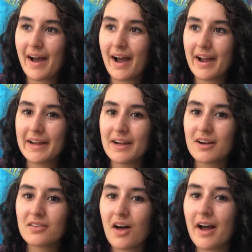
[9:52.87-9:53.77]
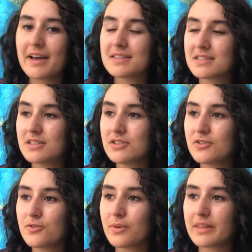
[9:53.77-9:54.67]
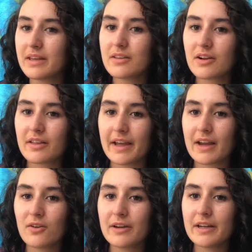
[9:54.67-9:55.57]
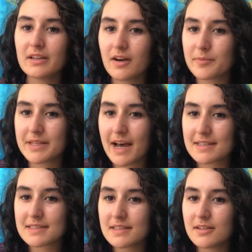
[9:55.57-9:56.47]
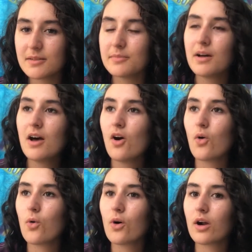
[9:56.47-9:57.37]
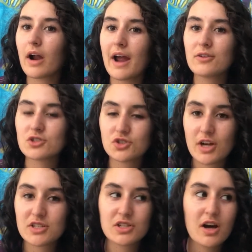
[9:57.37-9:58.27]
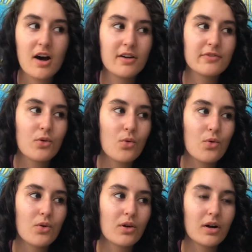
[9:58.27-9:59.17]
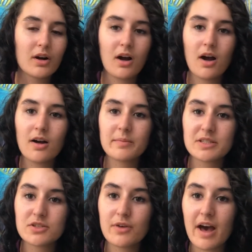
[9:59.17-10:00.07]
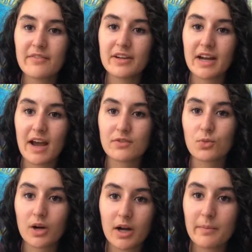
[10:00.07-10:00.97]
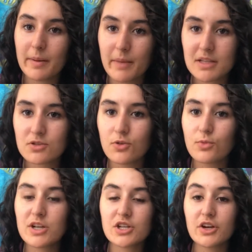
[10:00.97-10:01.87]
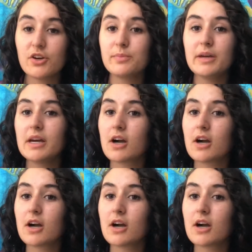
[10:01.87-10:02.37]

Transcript: hear a lot it's to do with either like I don't eat enough potassium or I don't stretch enough, or it's too heavy and I have to work up my muscle, which it could be a